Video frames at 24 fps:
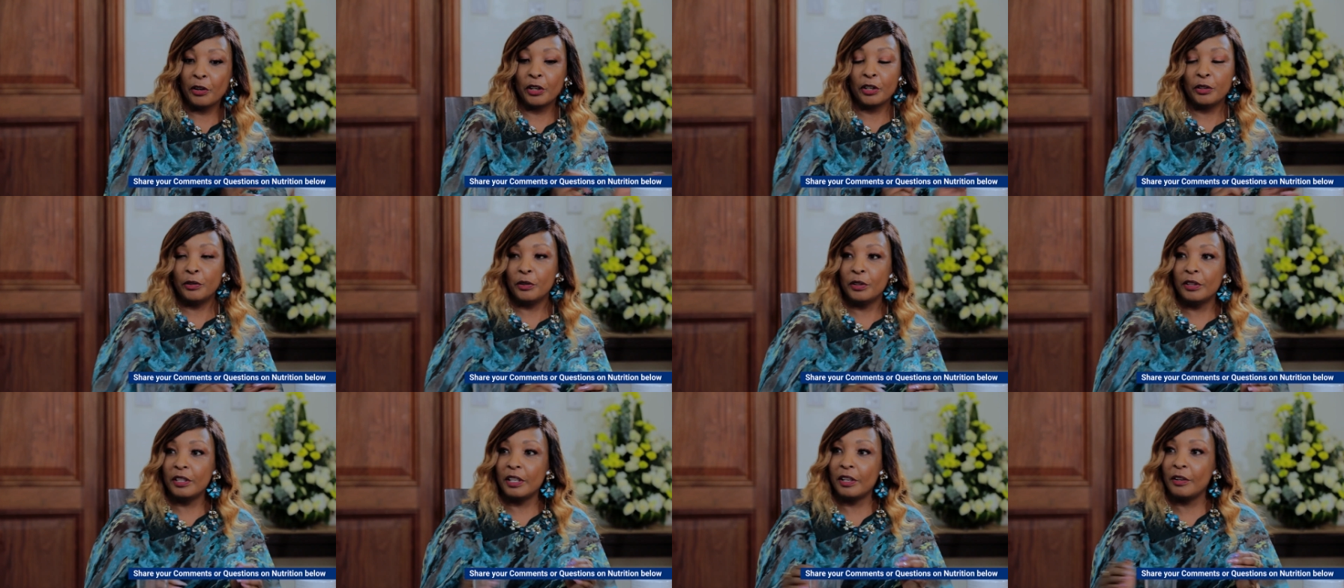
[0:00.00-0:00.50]
or you're
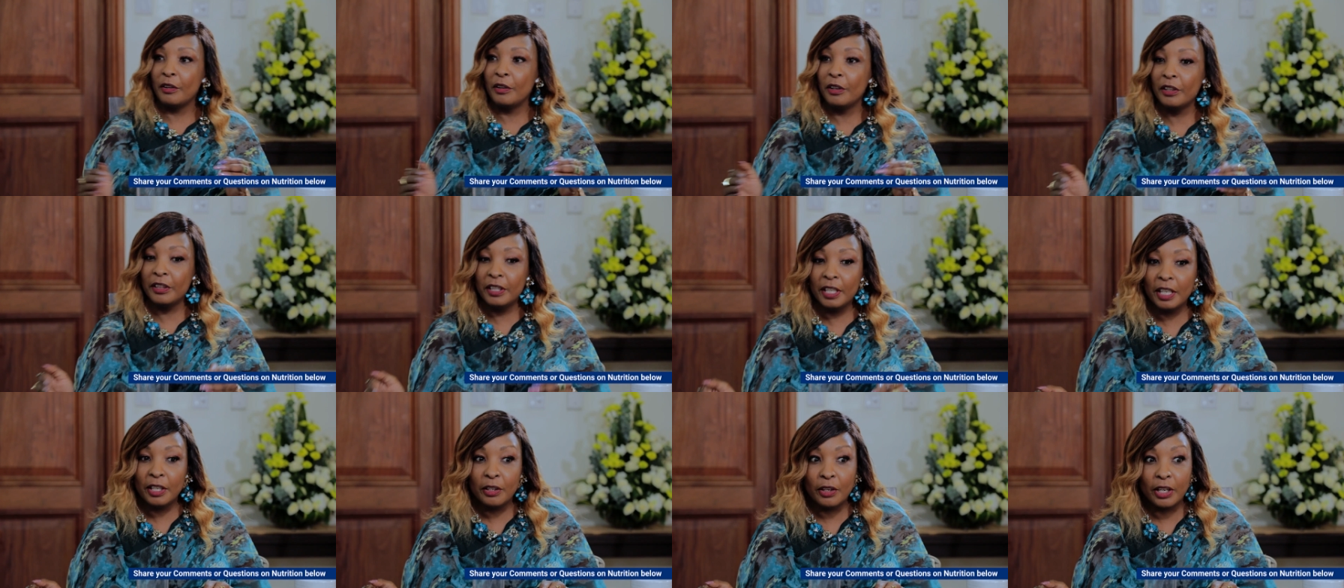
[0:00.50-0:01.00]
doing the
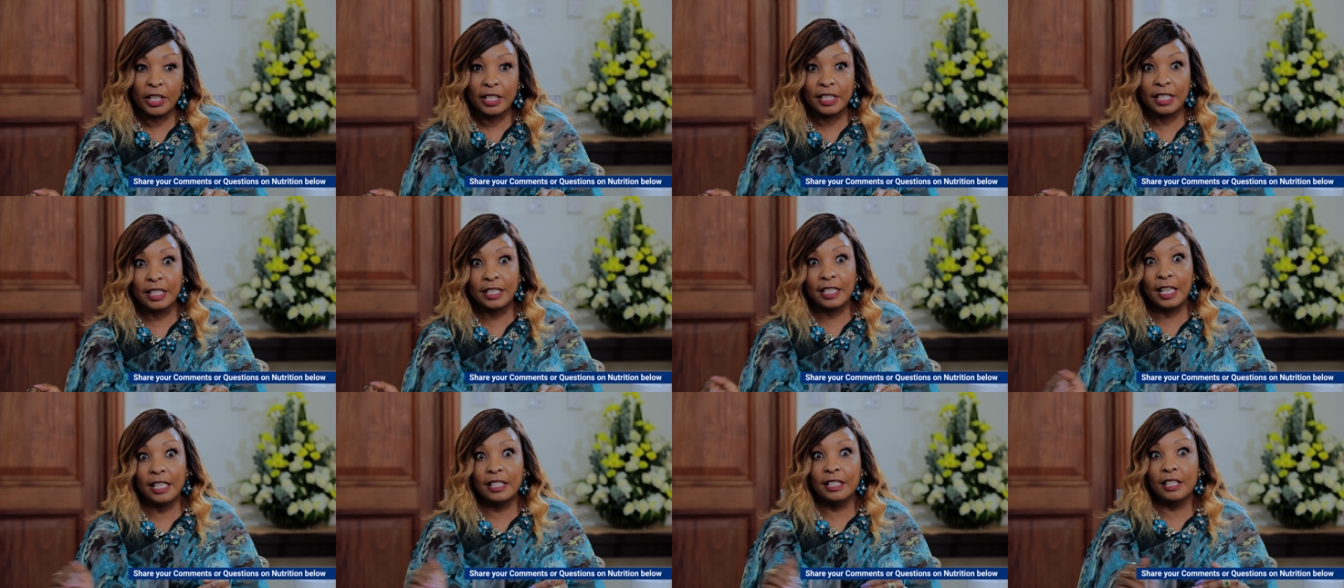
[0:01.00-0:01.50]
wrong thing, you're
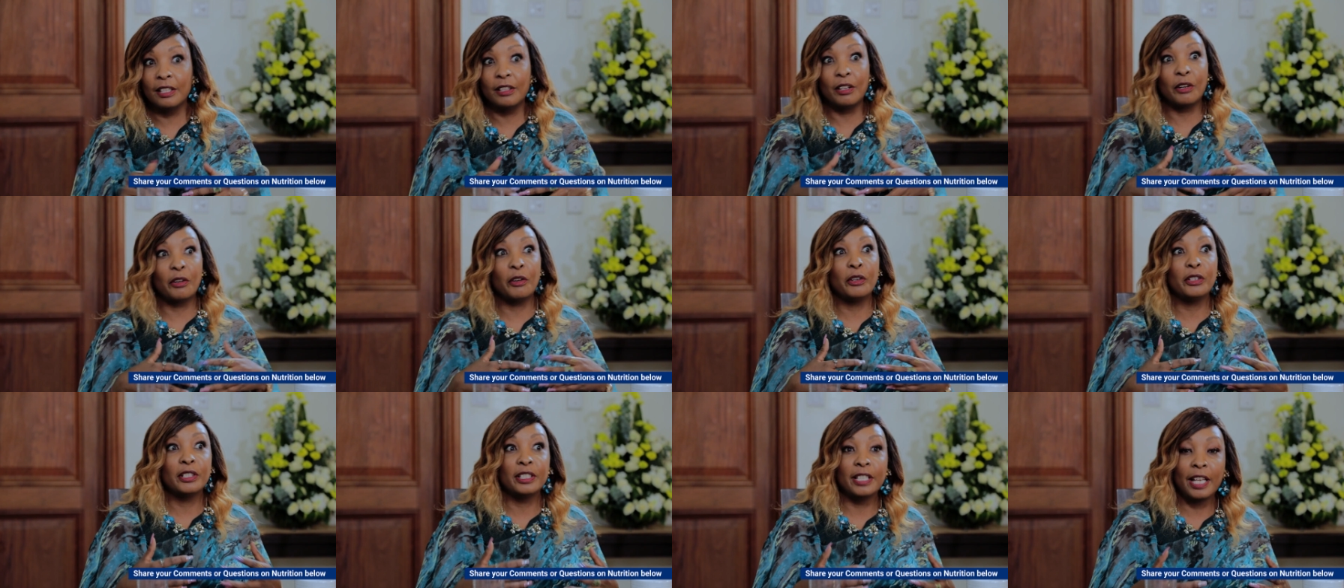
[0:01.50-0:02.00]
exercising the
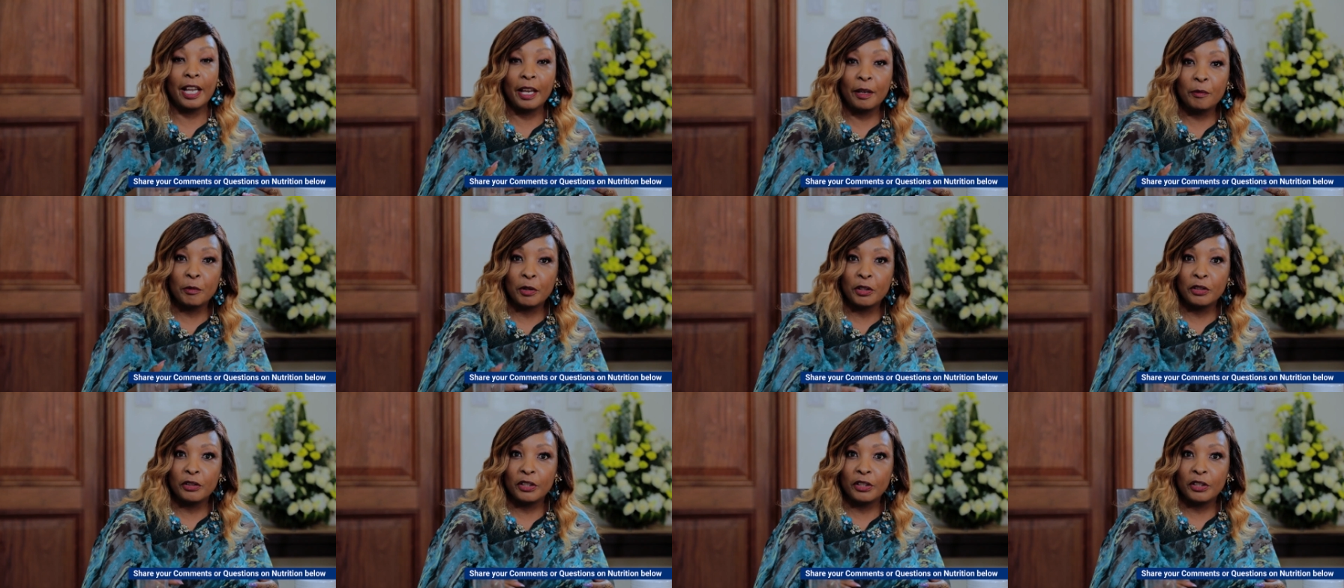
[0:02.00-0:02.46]
wrong time, you're